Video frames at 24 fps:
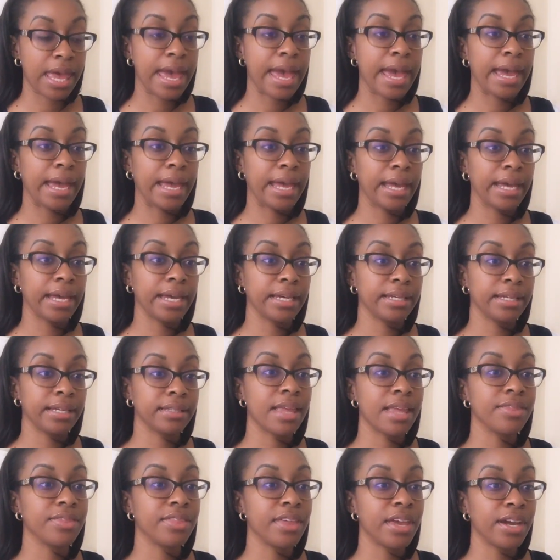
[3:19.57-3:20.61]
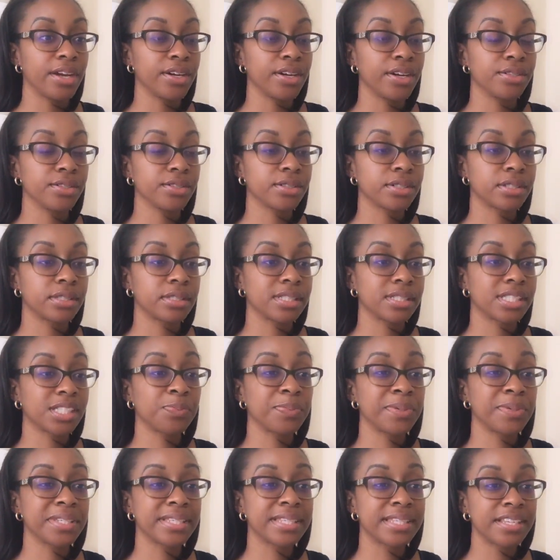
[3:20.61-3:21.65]
And there's
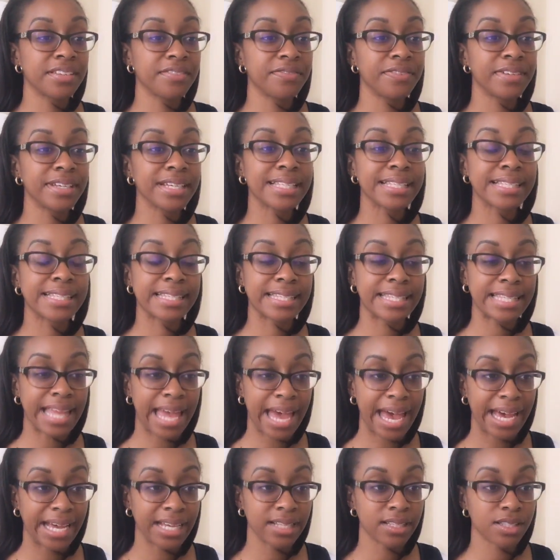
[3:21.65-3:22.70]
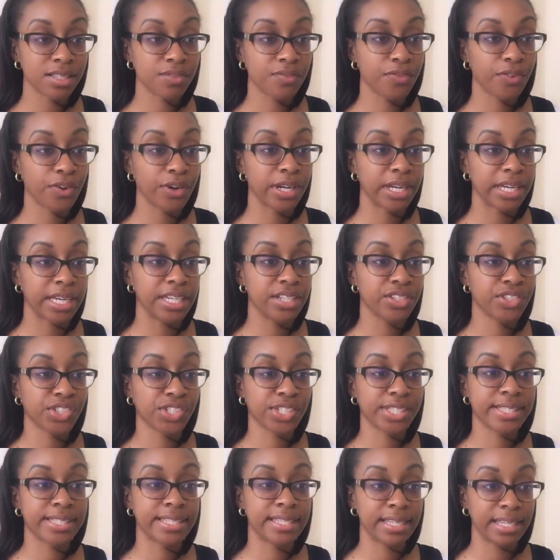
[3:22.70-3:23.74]
specific stats for each
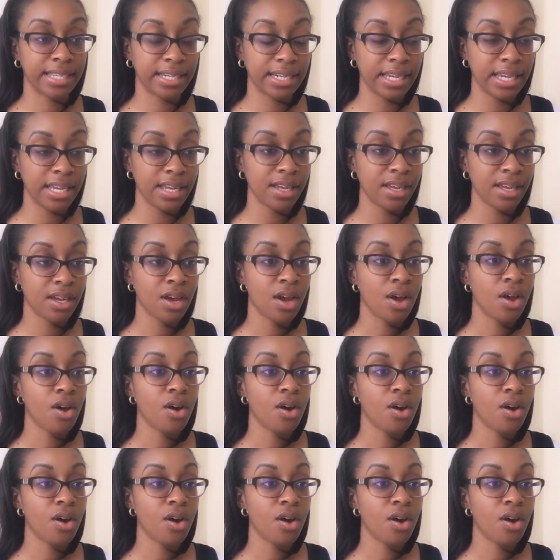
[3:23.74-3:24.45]
city